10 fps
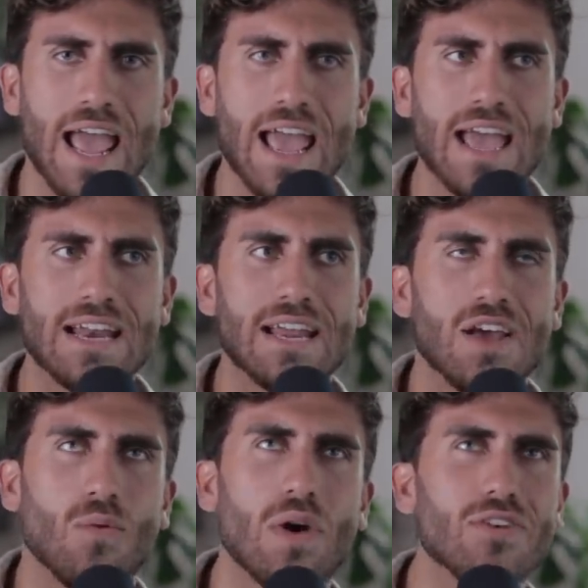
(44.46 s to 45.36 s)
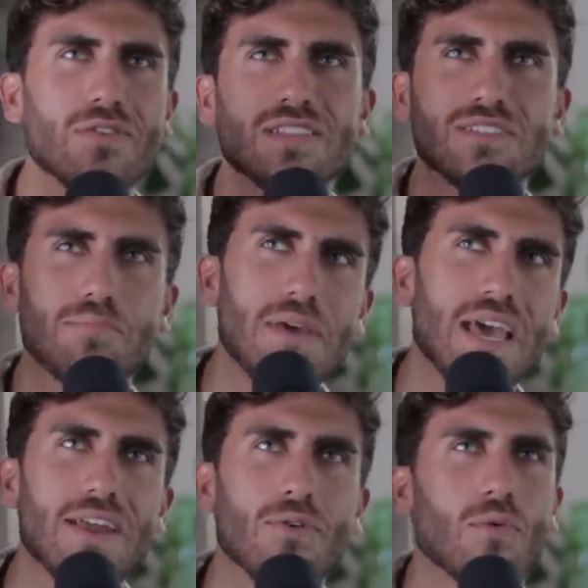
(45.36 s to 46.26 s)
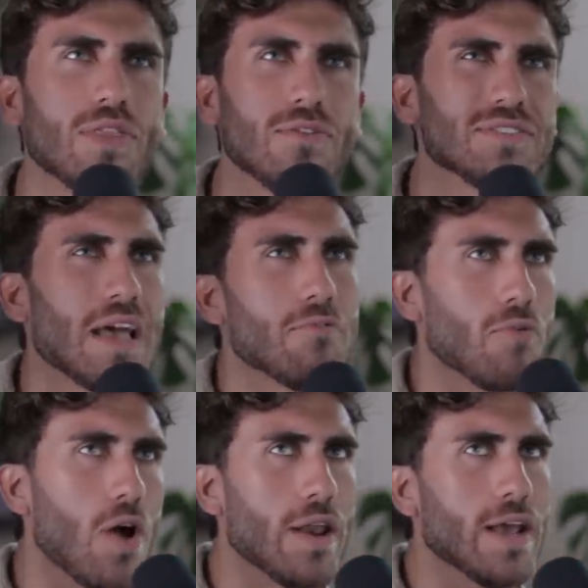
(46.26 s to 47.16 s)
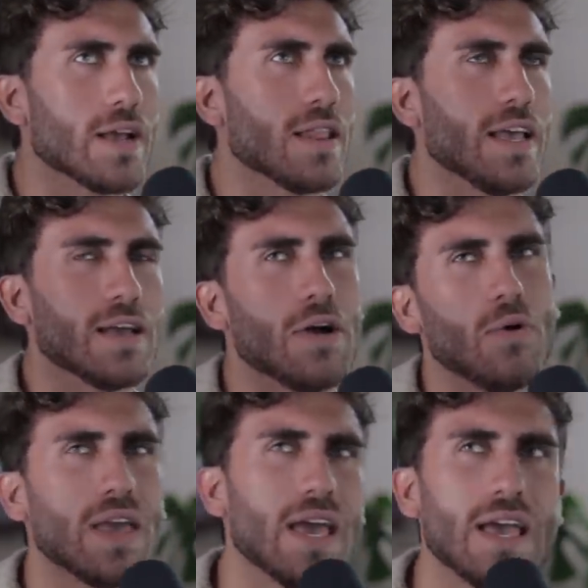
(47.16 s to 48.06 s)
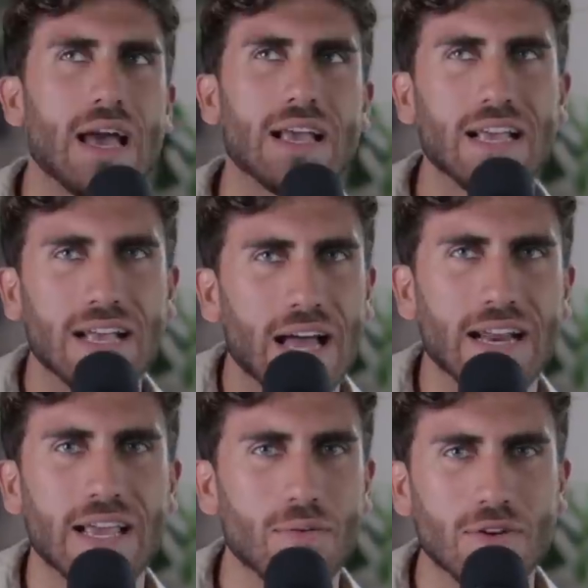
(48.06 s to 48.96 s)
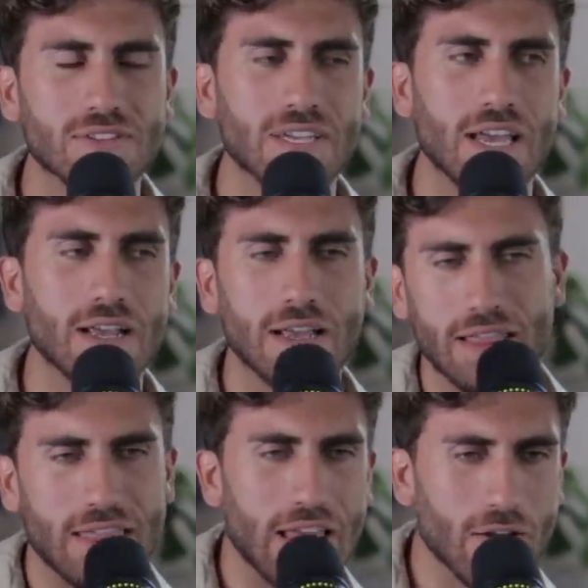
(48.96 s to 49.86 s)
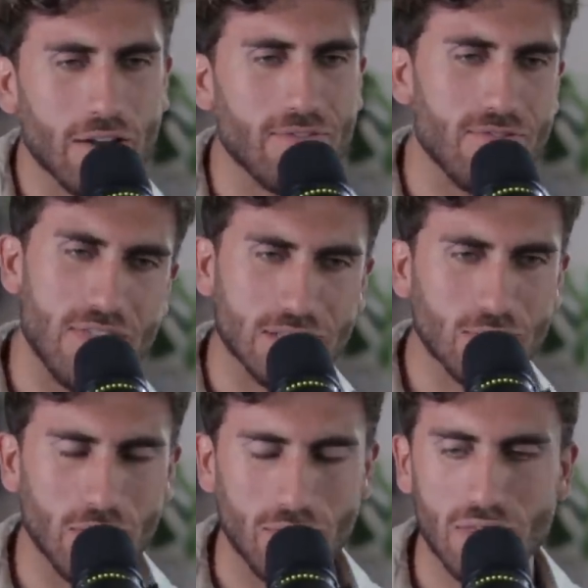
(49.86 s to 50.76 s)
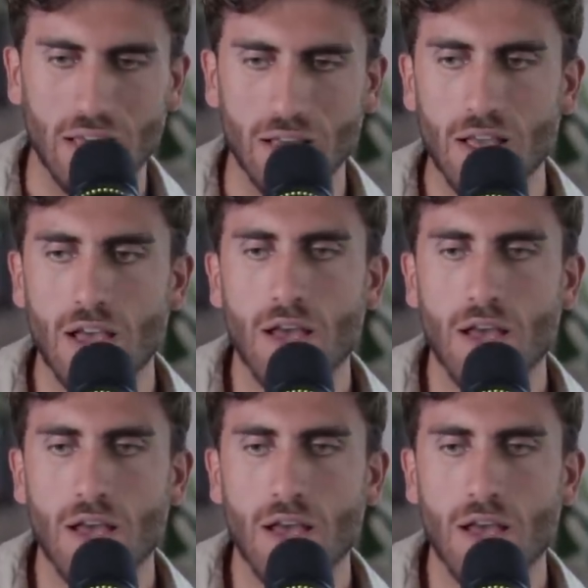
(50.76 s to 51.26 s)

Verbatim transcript: And whether it's a bit or whether it's ironic, like, okay, I can kind of get what you're saying there if that's what you think.